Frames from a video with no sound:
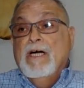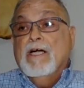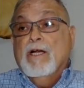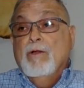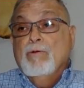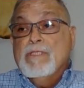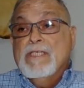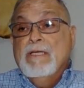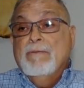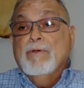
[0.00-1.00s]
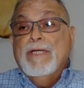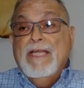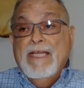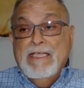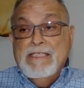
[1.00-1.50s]
A closed syllable
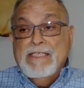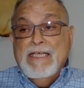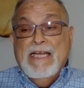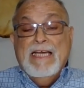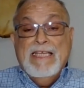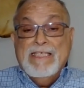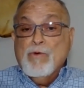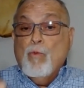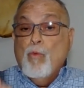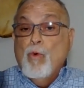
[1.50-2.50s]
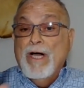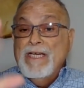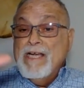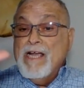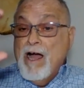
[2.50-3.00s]
ends in at least
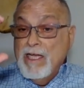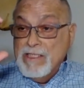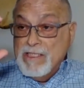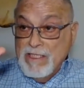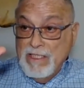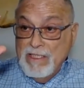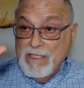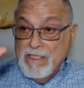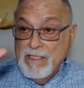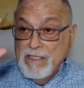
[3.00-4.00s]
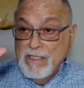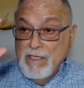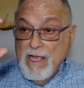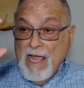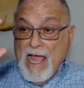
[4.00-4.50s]
one consonant
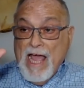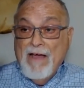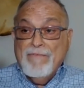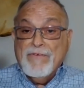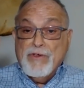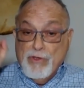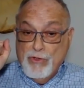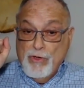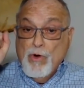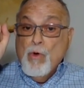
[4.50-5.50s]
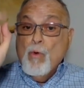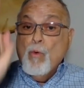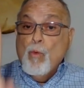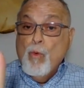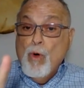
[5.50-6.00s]
after
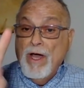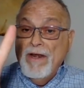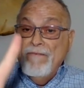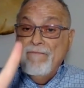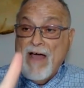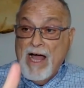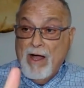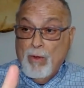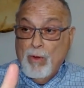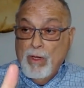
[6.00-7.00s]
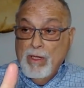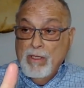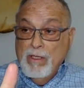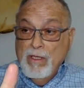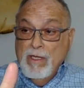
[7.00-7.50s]
one vowel.
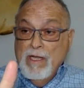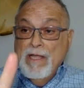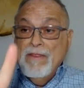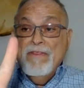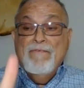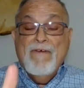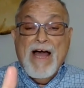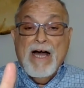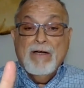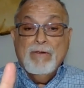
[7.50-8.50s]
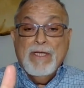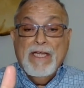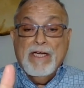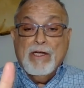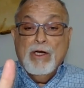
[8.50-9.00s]
The vowel
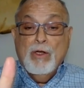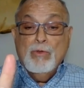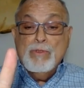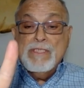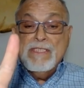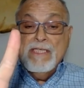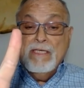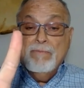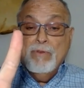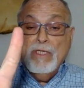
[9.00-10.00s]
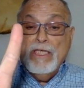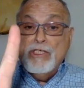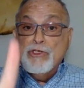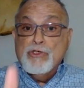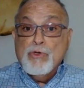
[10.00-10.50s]
in a closed syllable
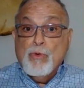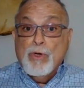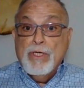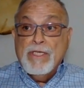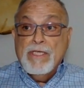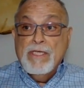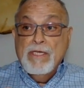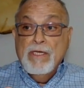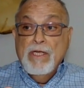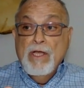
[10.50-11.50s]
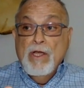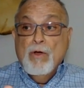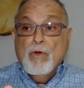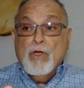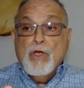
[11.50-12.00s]
is short,
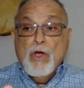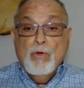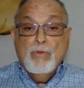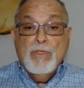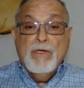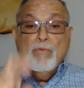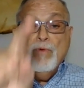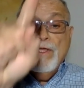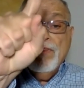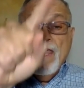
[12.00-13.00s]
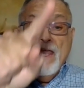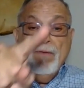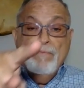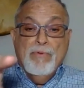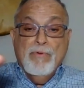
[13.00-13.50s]
coated with
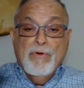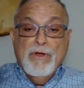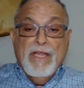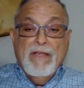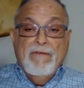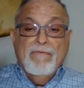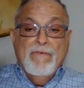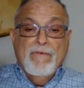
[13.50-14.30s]
a breve.